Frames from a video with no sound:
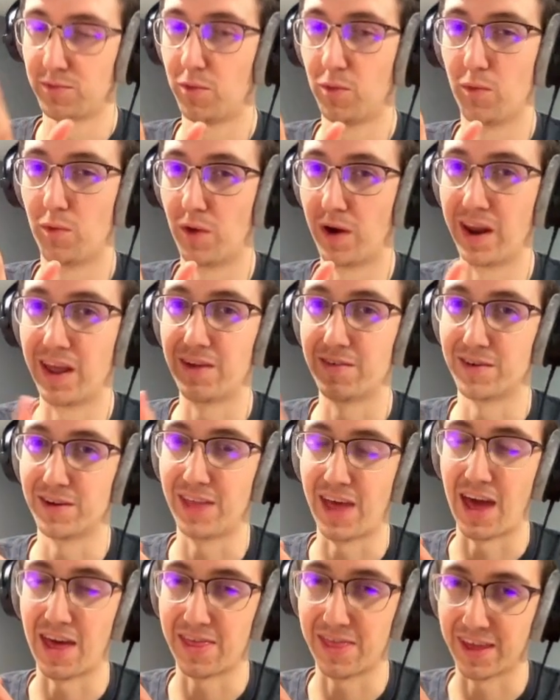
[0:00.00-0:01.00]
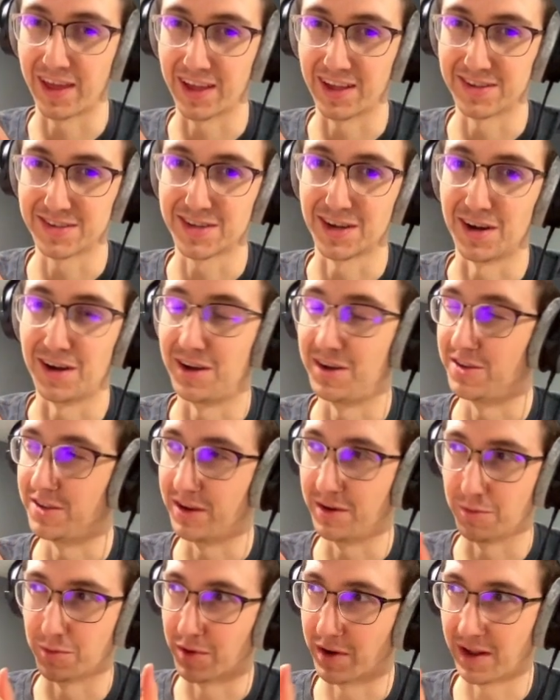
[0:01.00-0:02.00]
whatever that thing is called
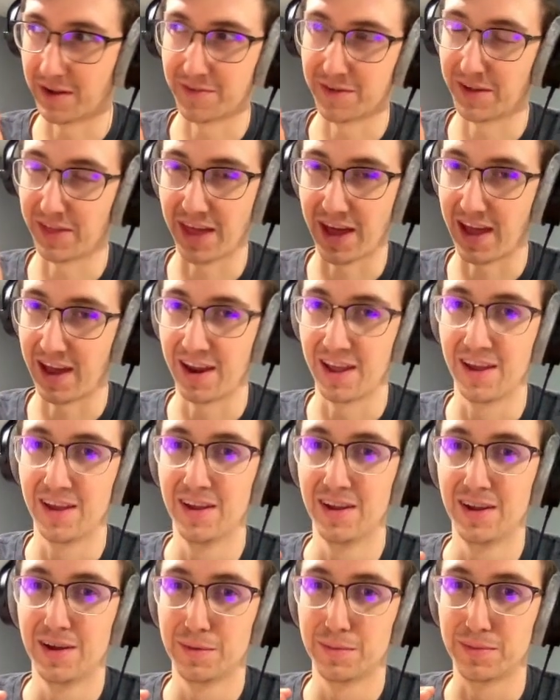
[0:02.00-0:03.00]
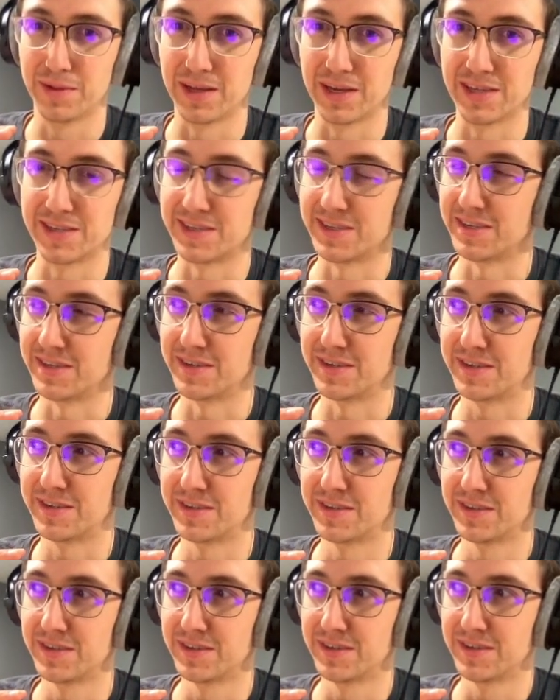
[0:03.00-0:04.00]
and whatever that place is